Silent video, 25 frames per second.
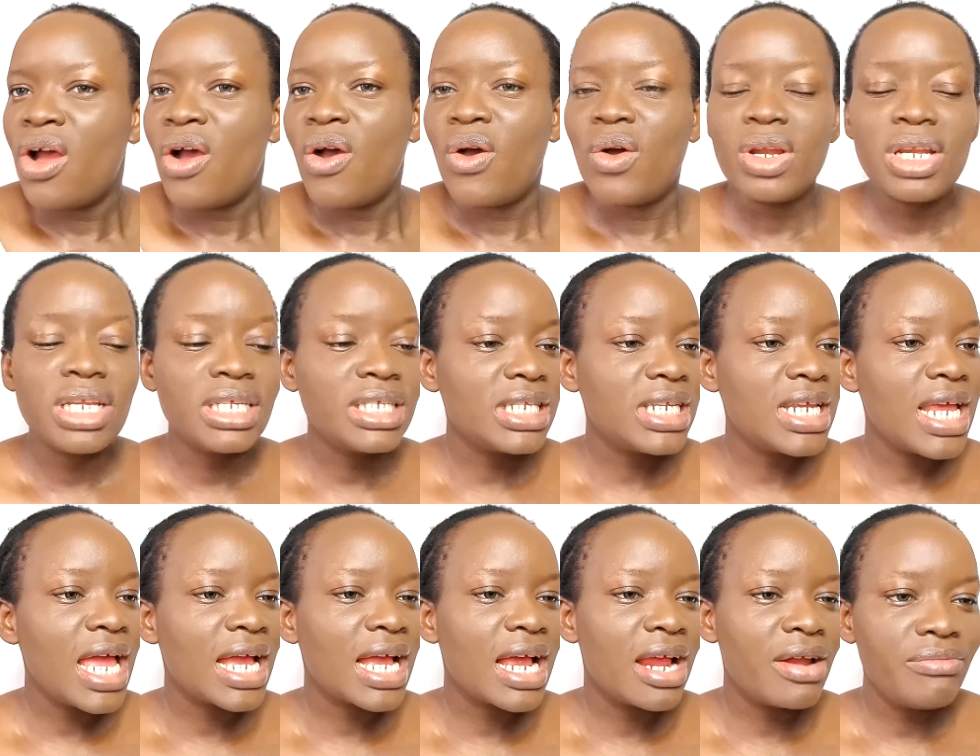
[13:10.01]
Honestly,
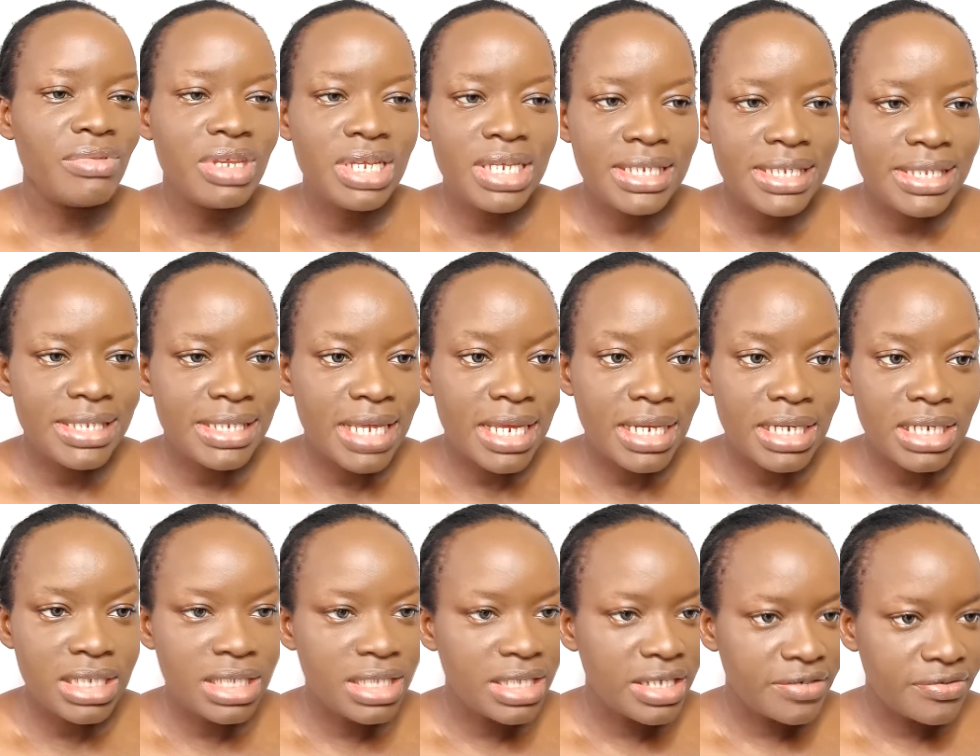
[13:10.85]
I can't really see
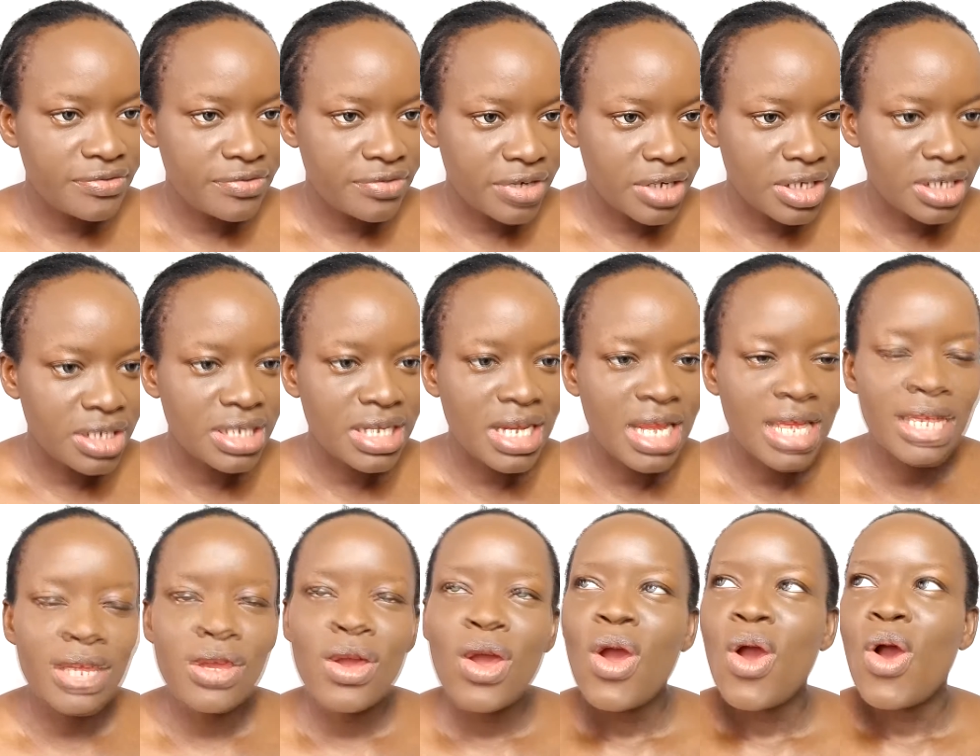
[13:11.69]
any difference.
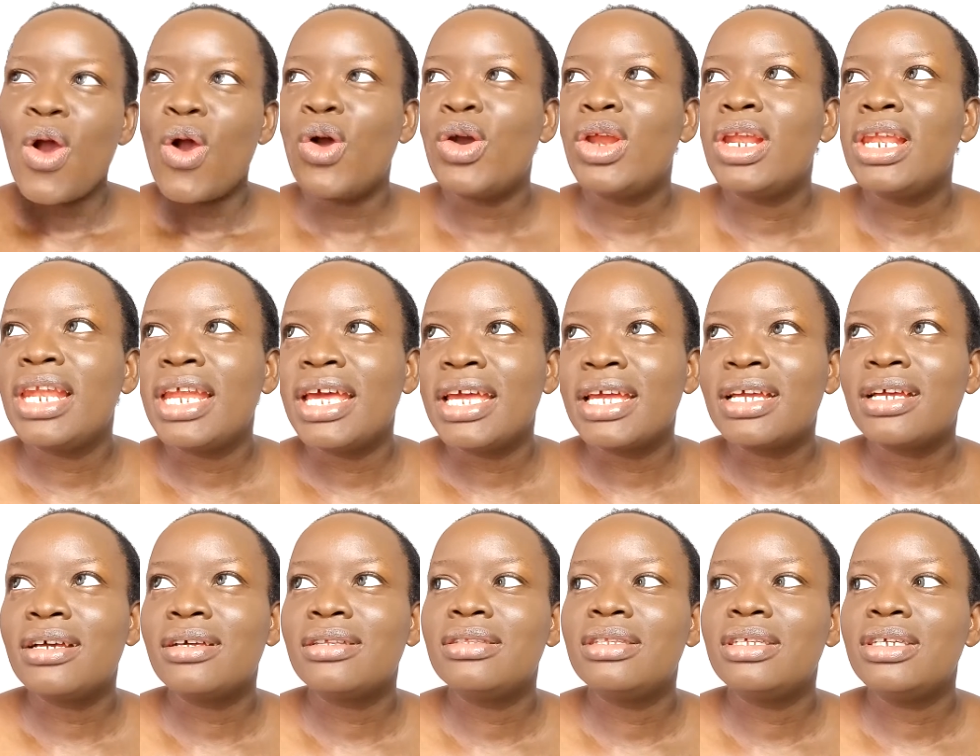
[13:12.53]
Like,
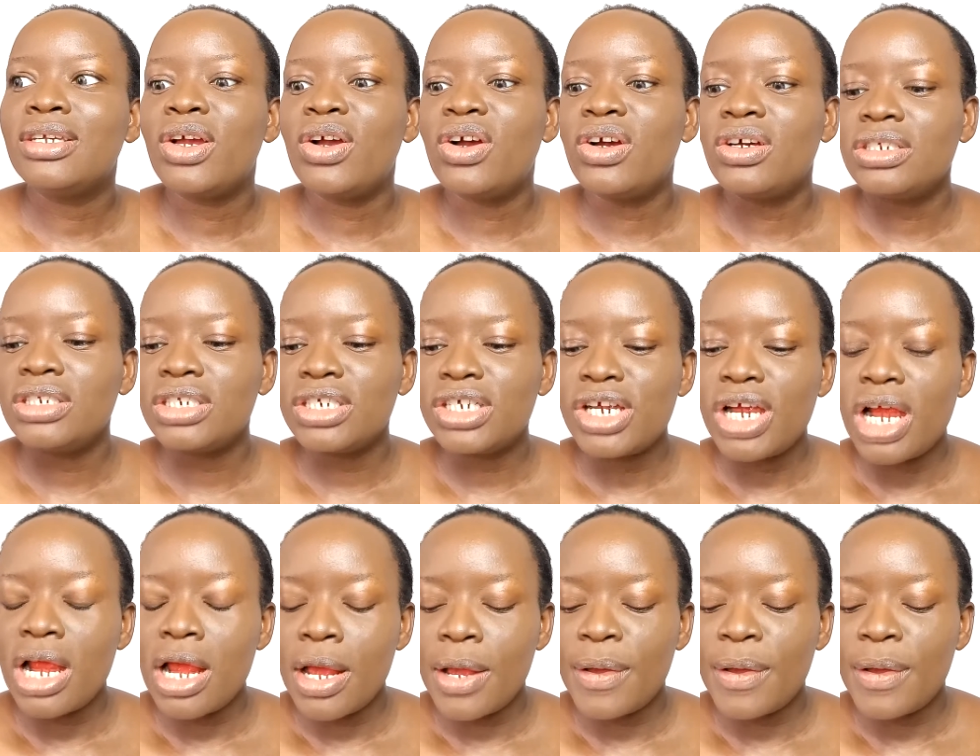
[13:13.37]
unlike the other